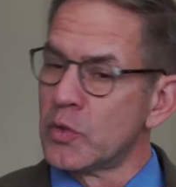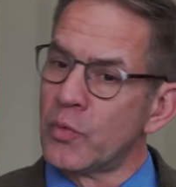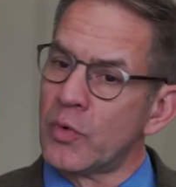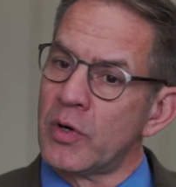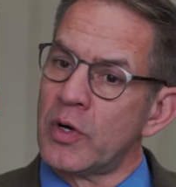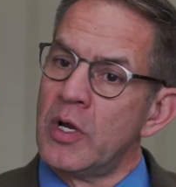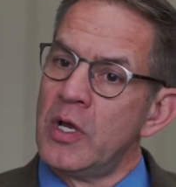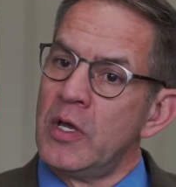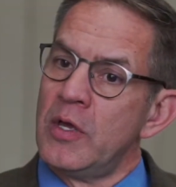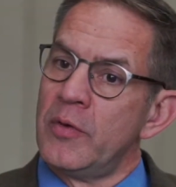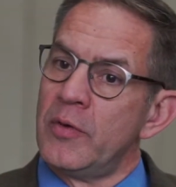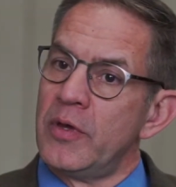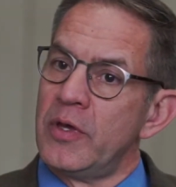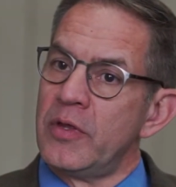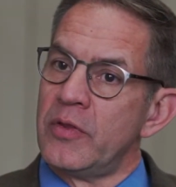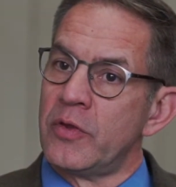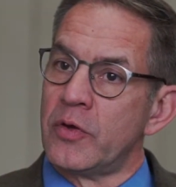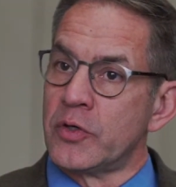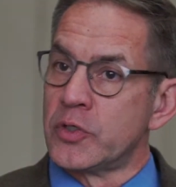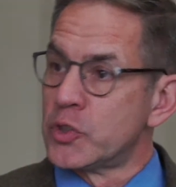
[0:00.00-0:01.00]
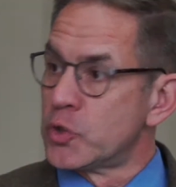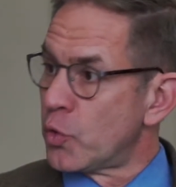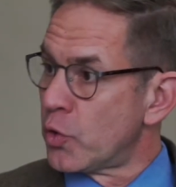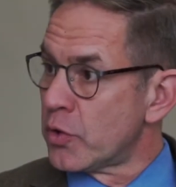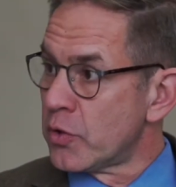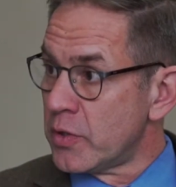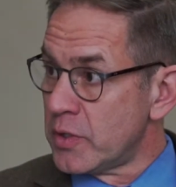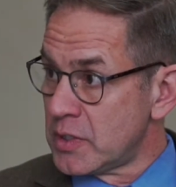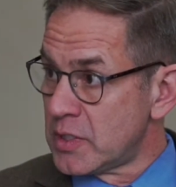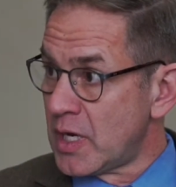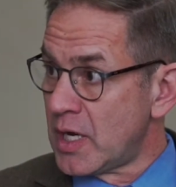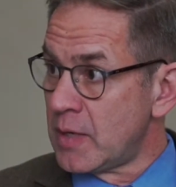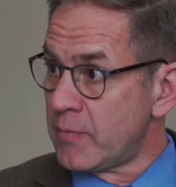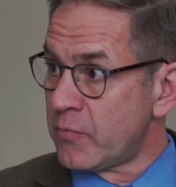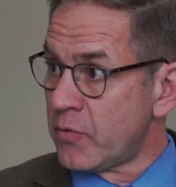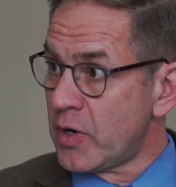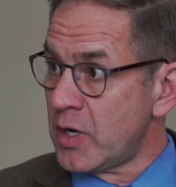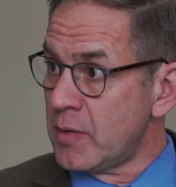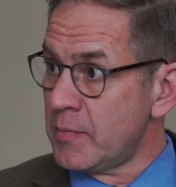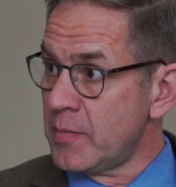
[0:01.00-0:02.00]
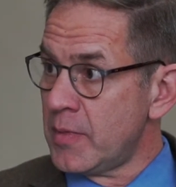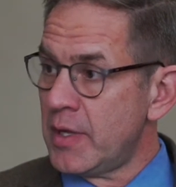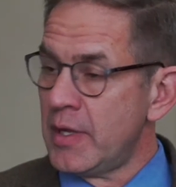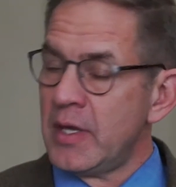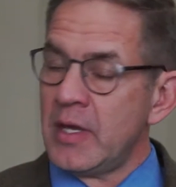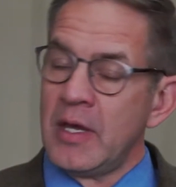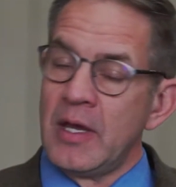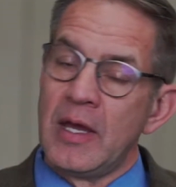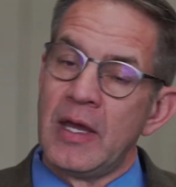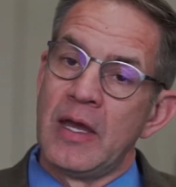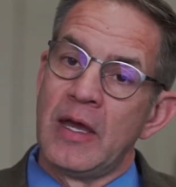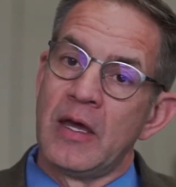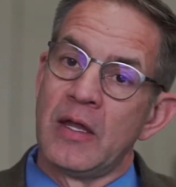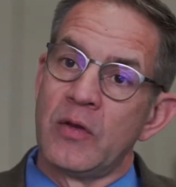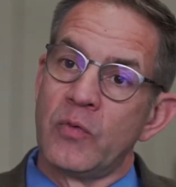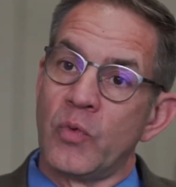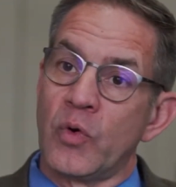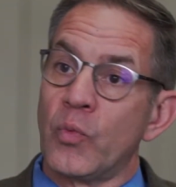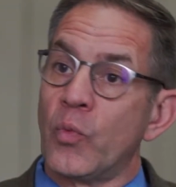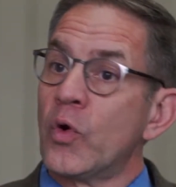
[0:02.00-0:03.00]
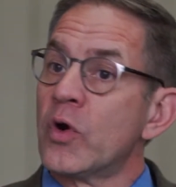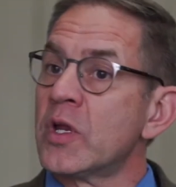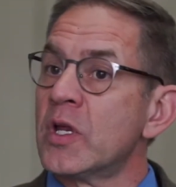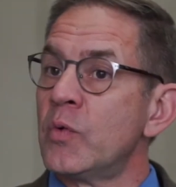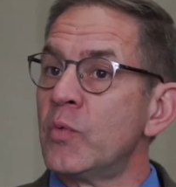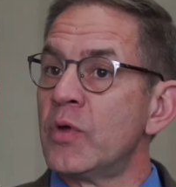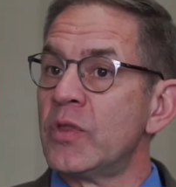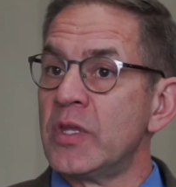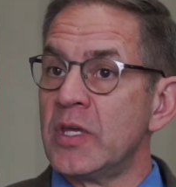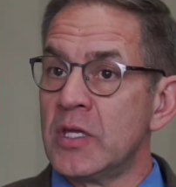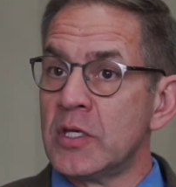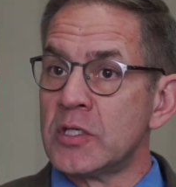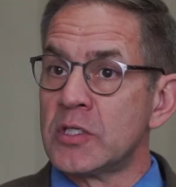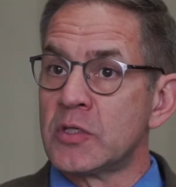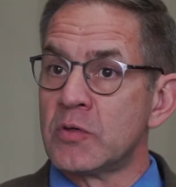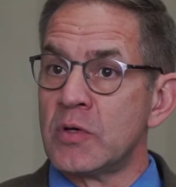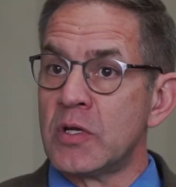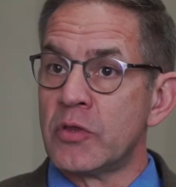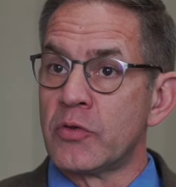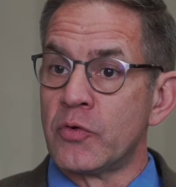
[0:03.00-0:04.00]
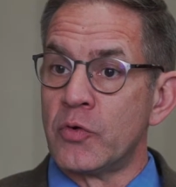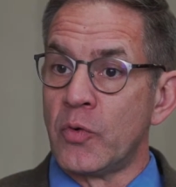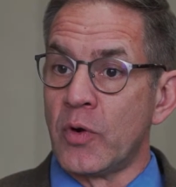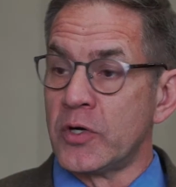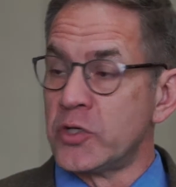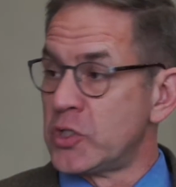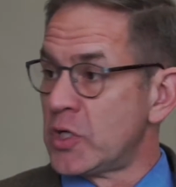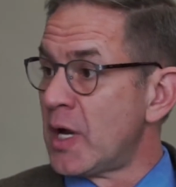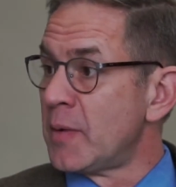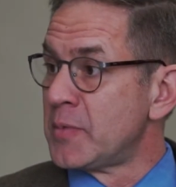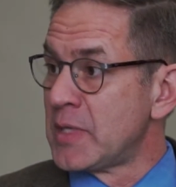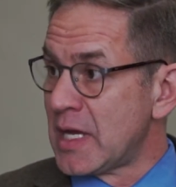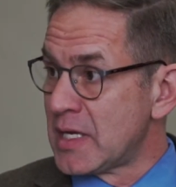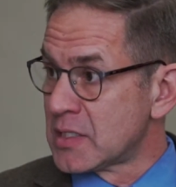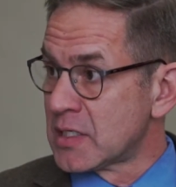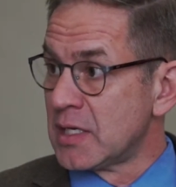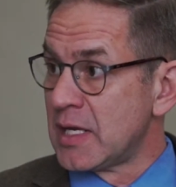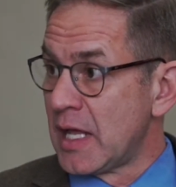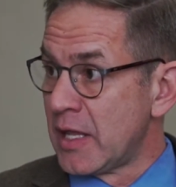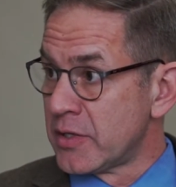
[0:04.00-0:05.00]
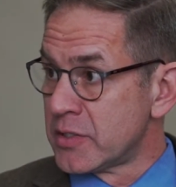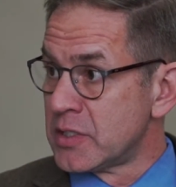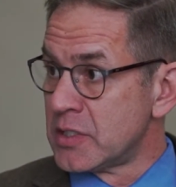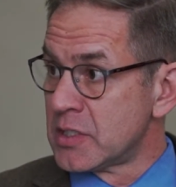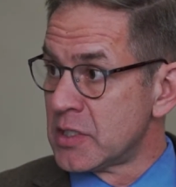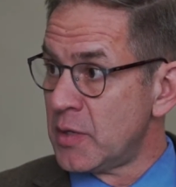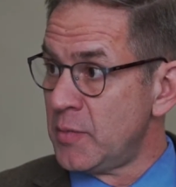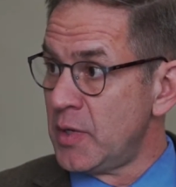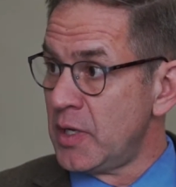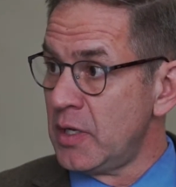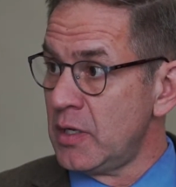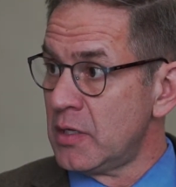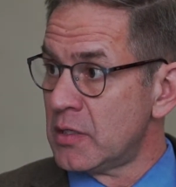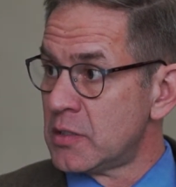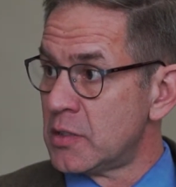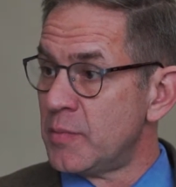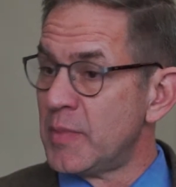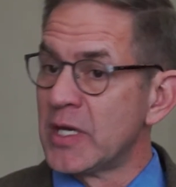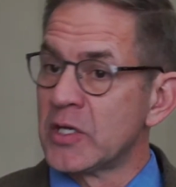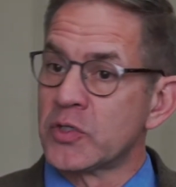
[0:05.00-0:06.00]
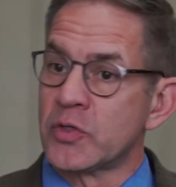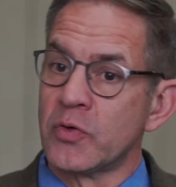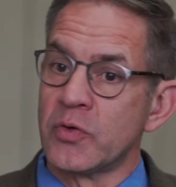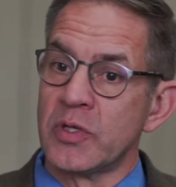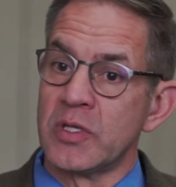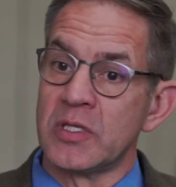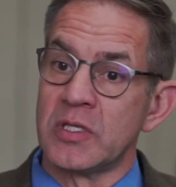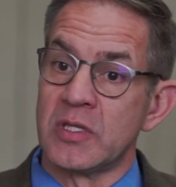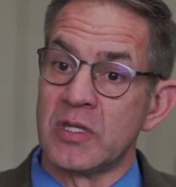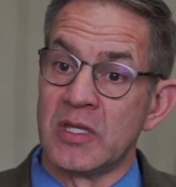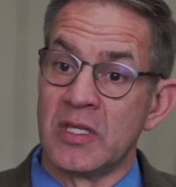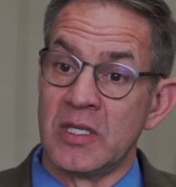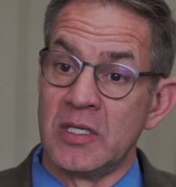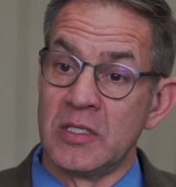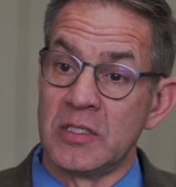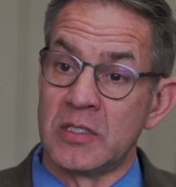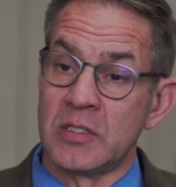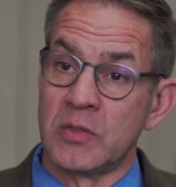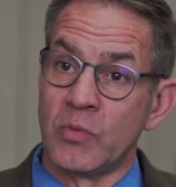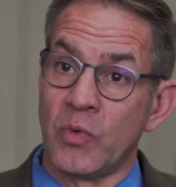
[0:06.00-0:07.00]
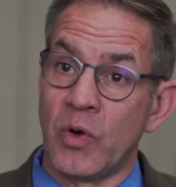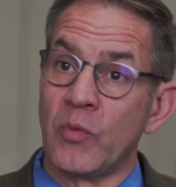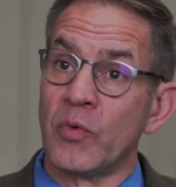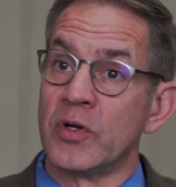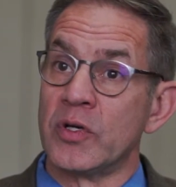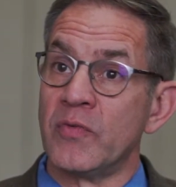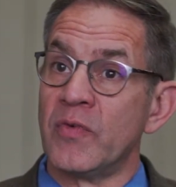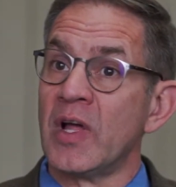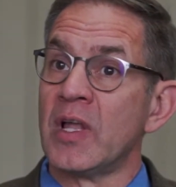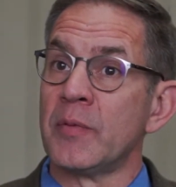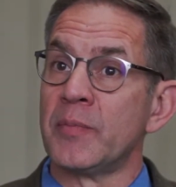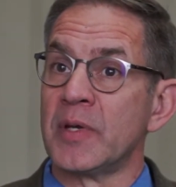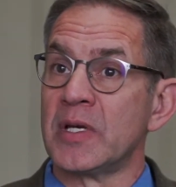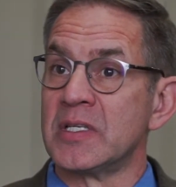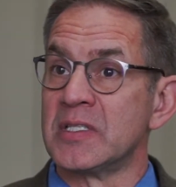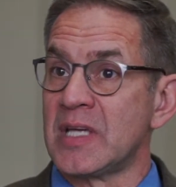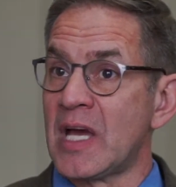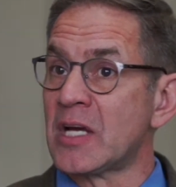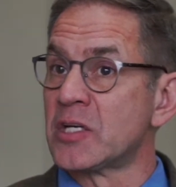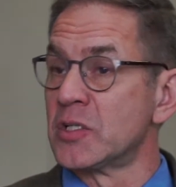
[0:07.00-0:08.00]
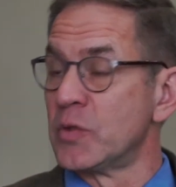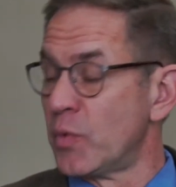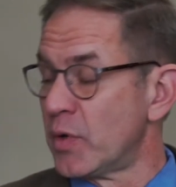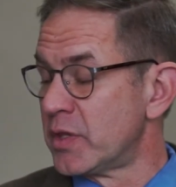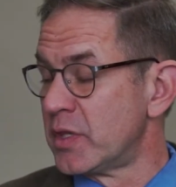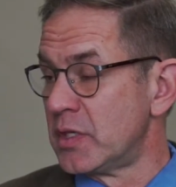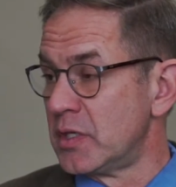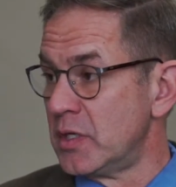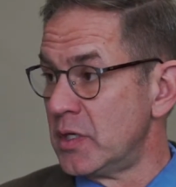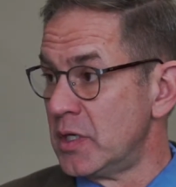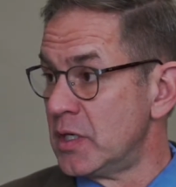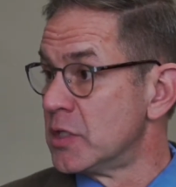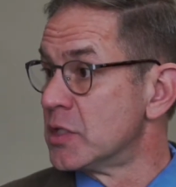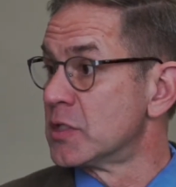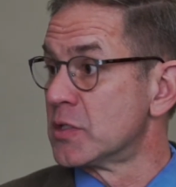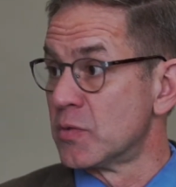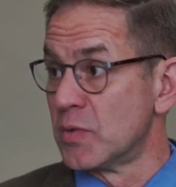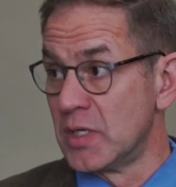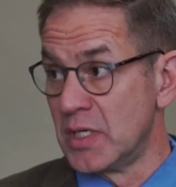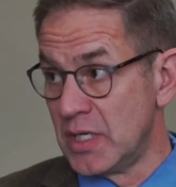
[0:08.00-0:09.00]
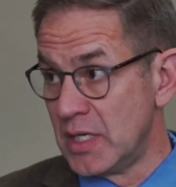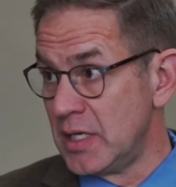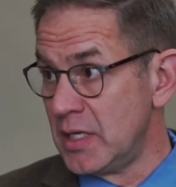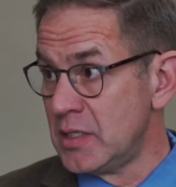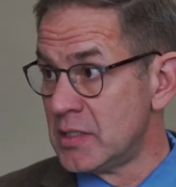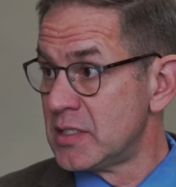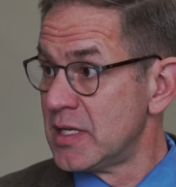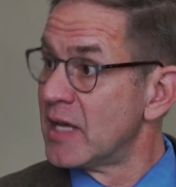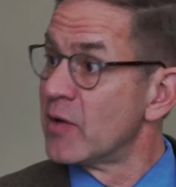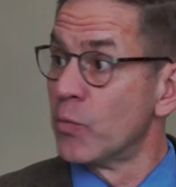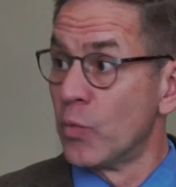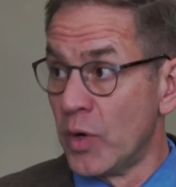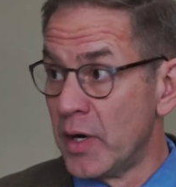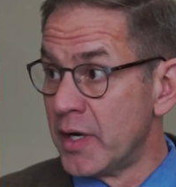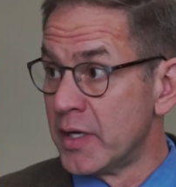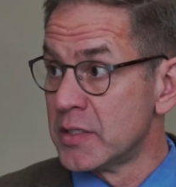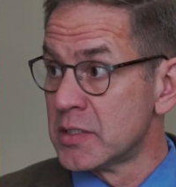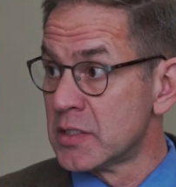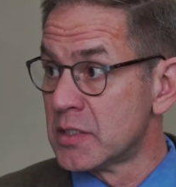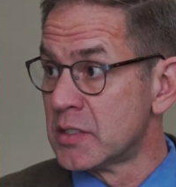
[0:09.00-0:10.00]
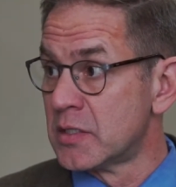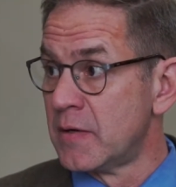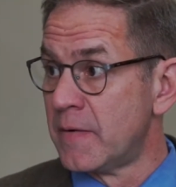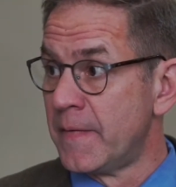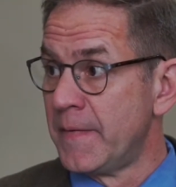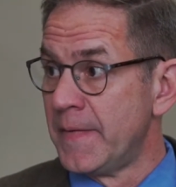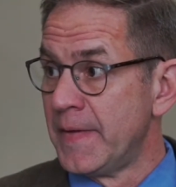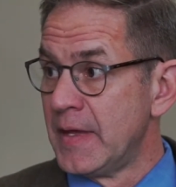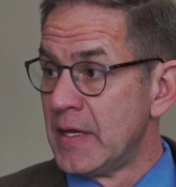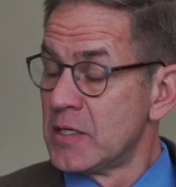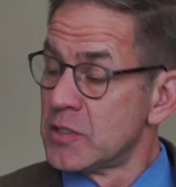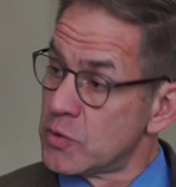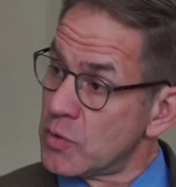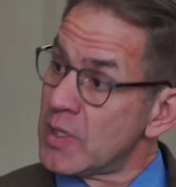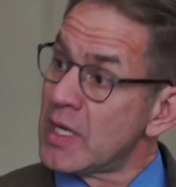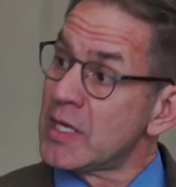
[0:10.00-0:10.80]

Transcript: So we're they're shorter in time frame and we're working with the industry through our job task analysis committee to make mm-hmm. sure that these what we're developing is actually what the industry needs and wants so